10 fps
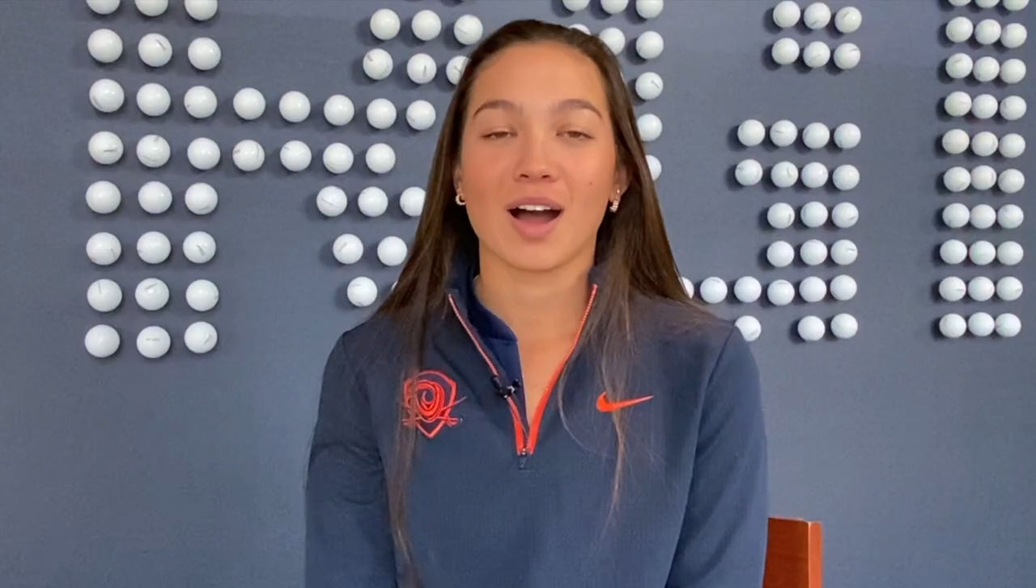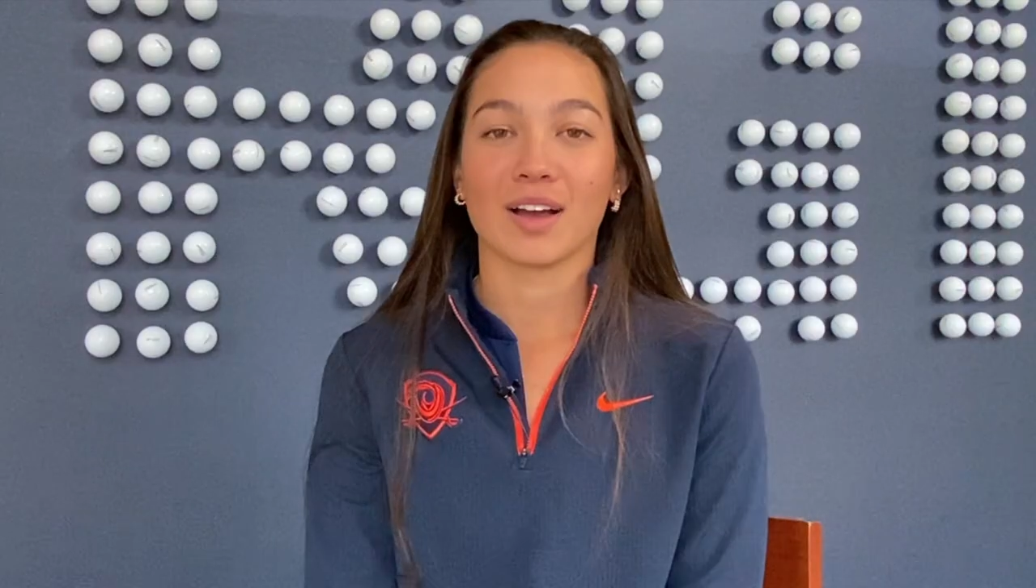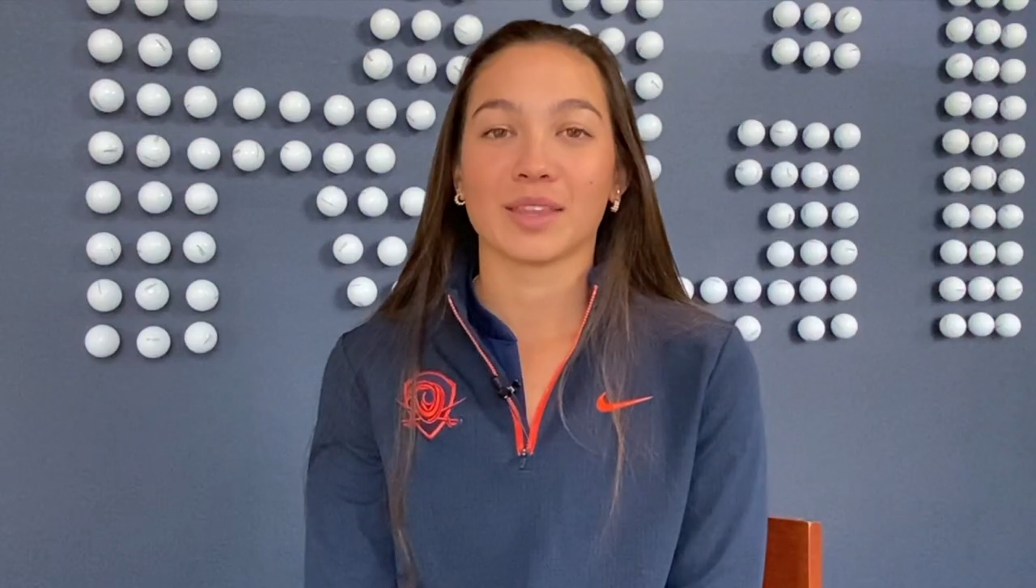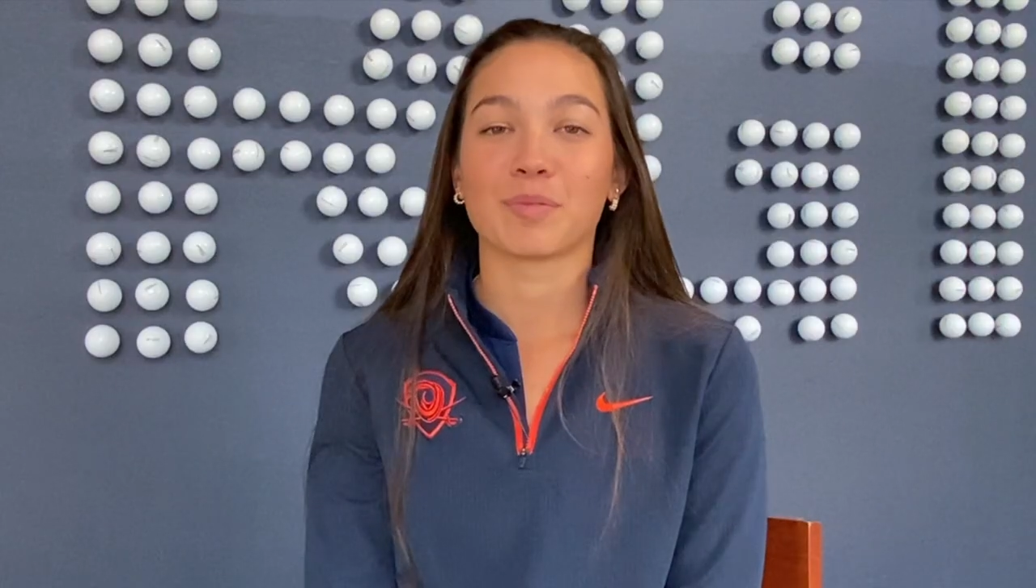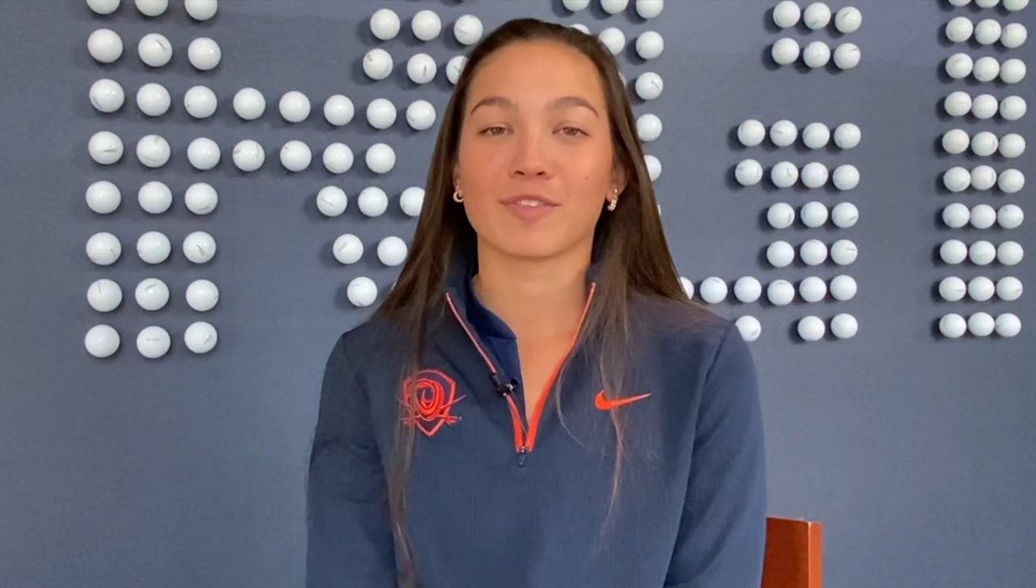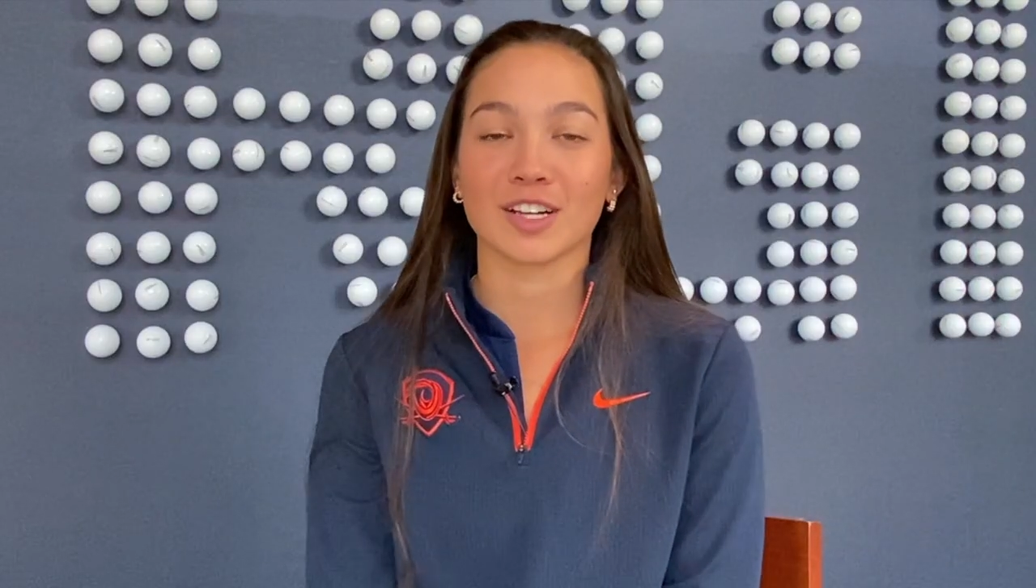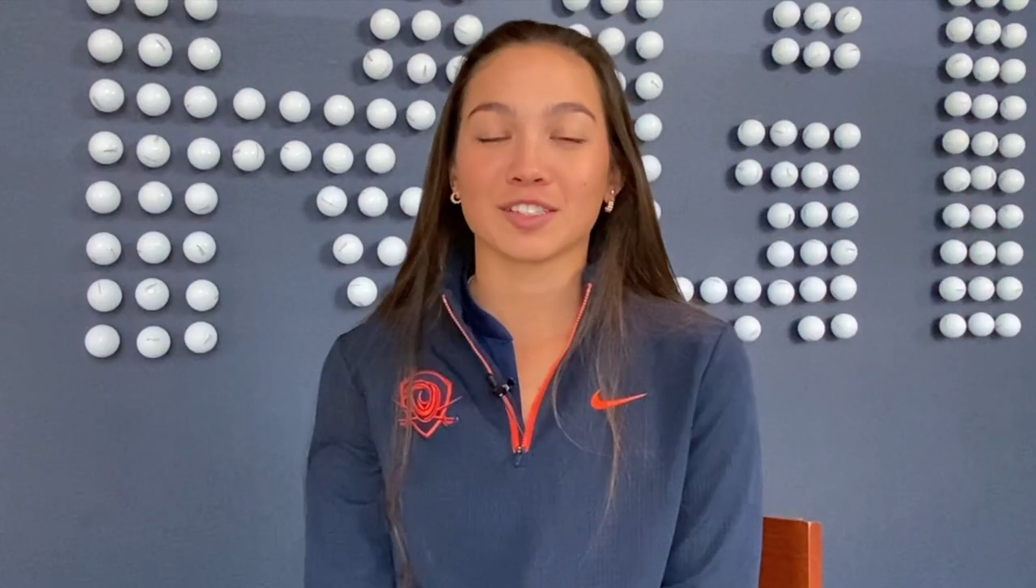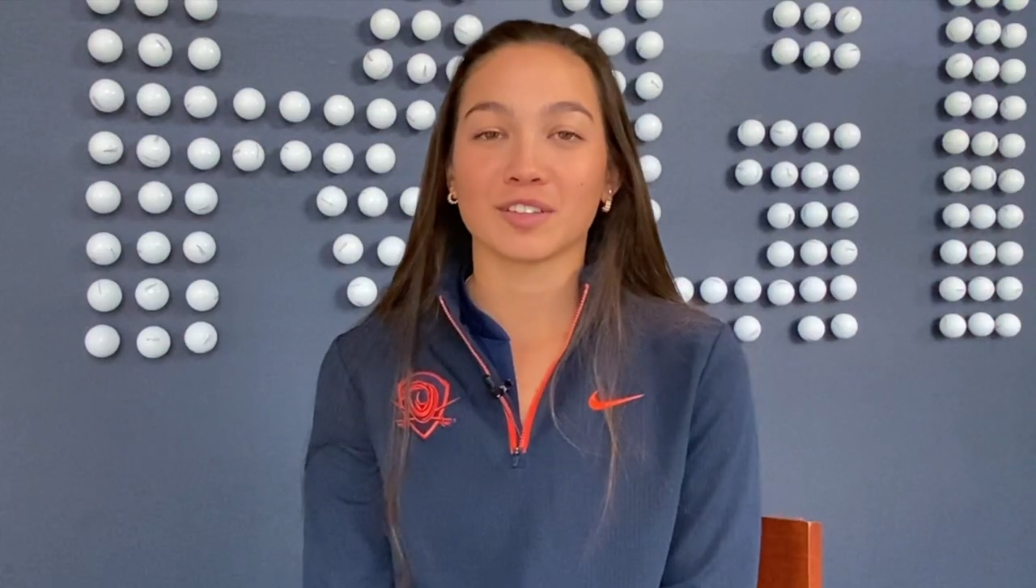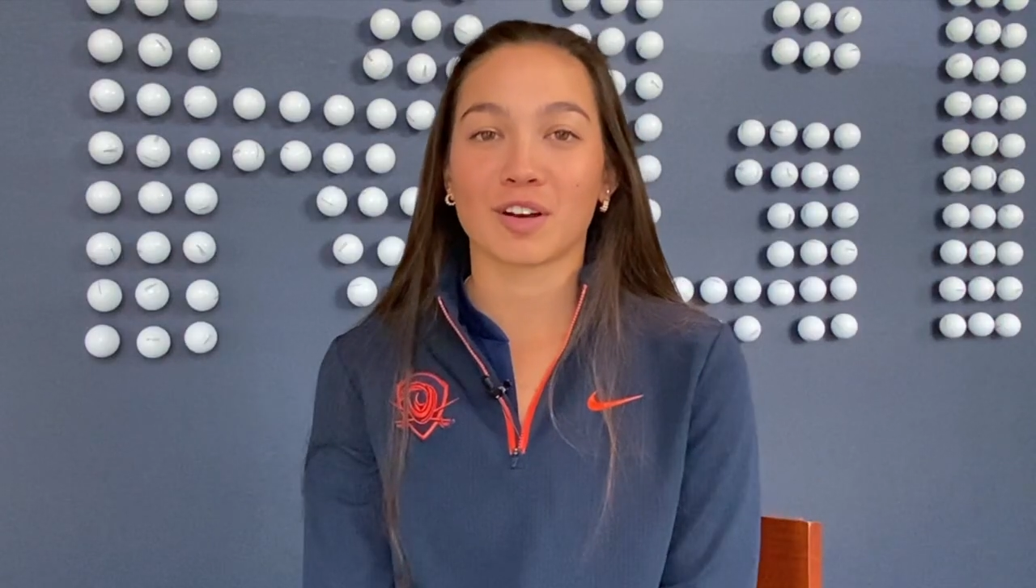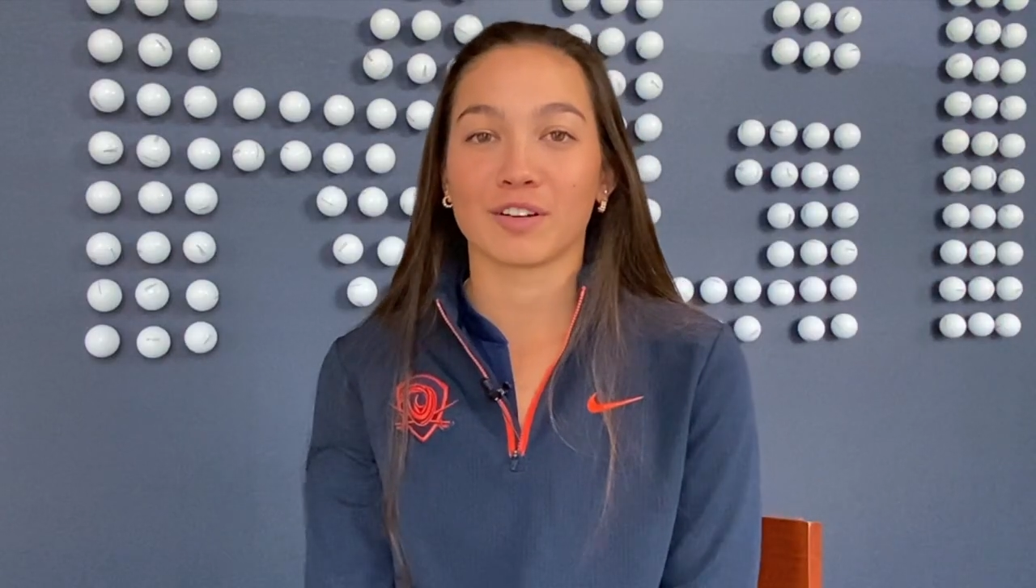The
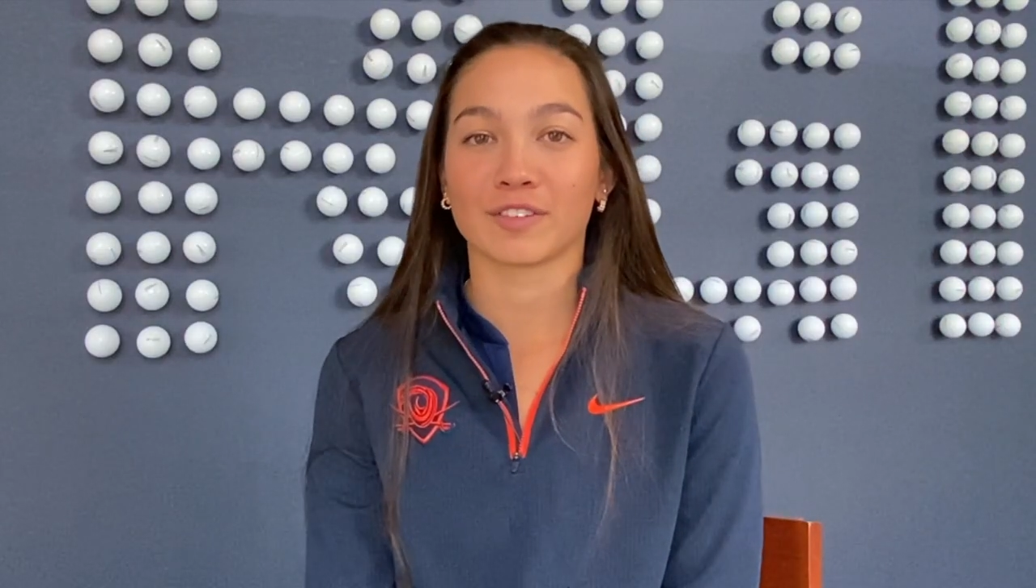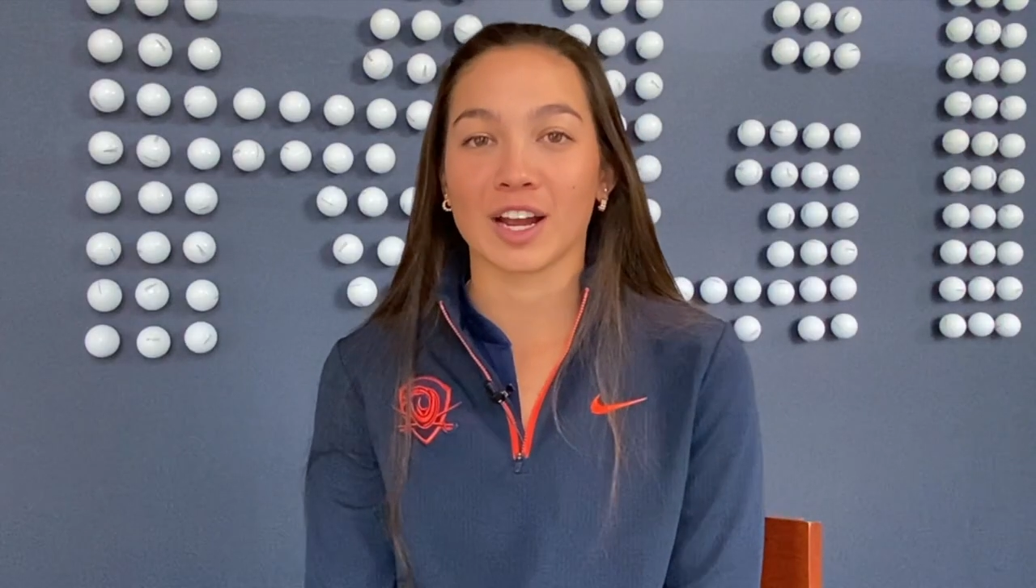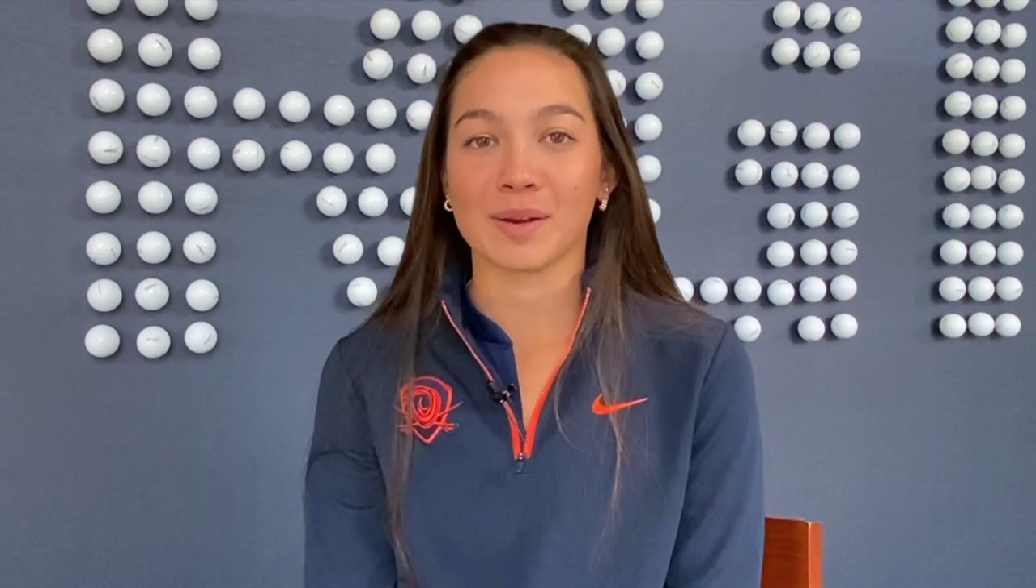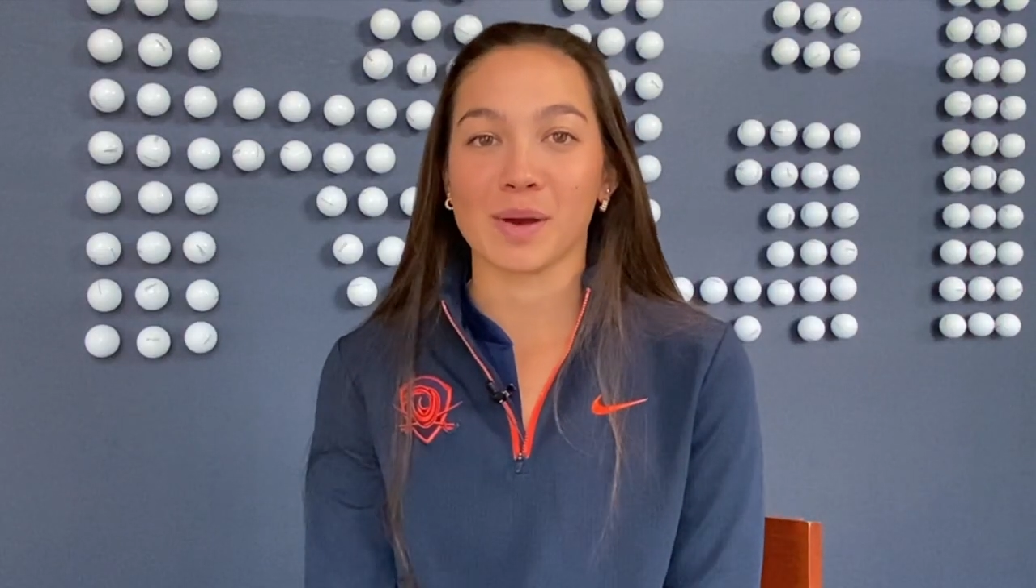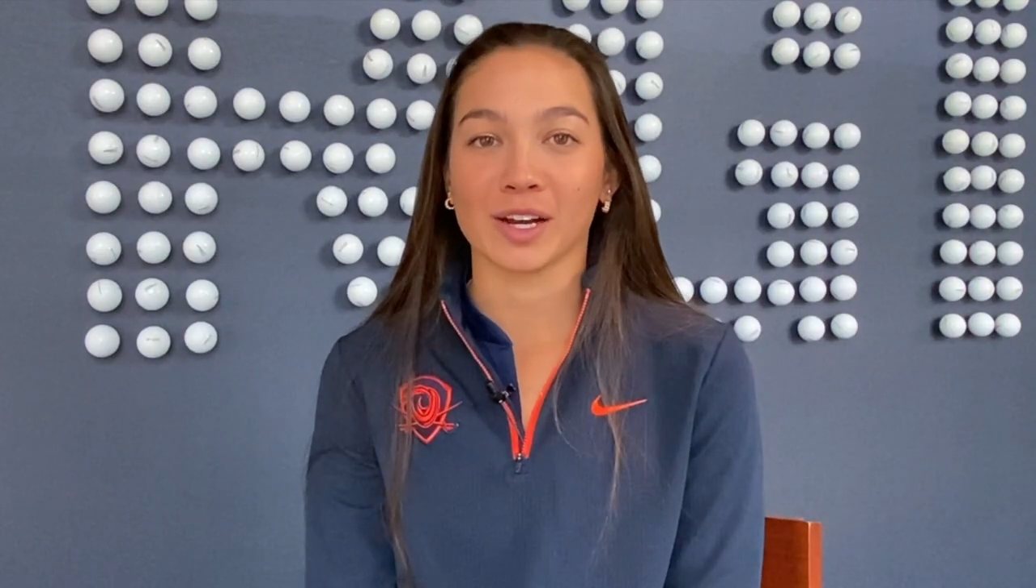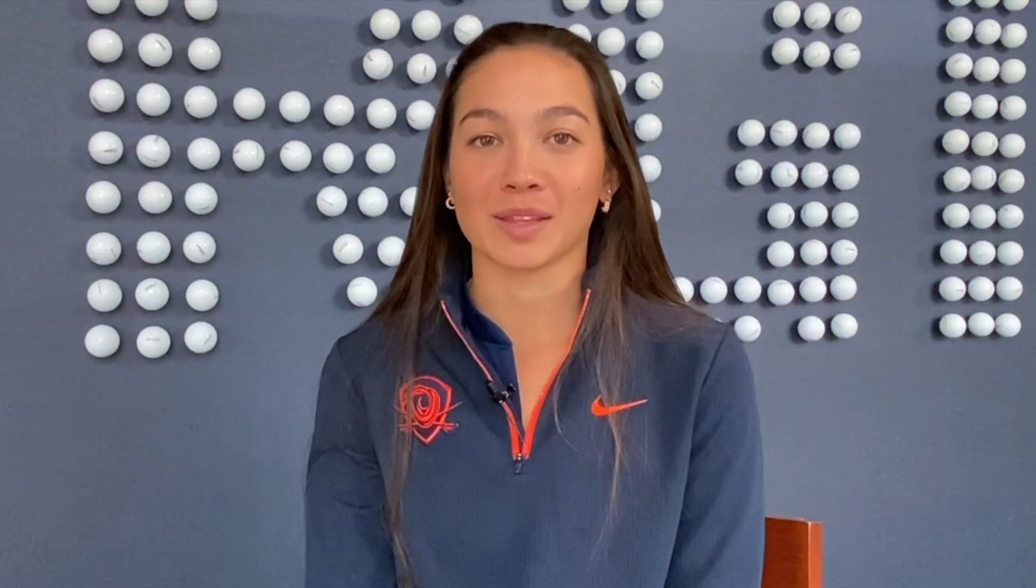professional golfer I admire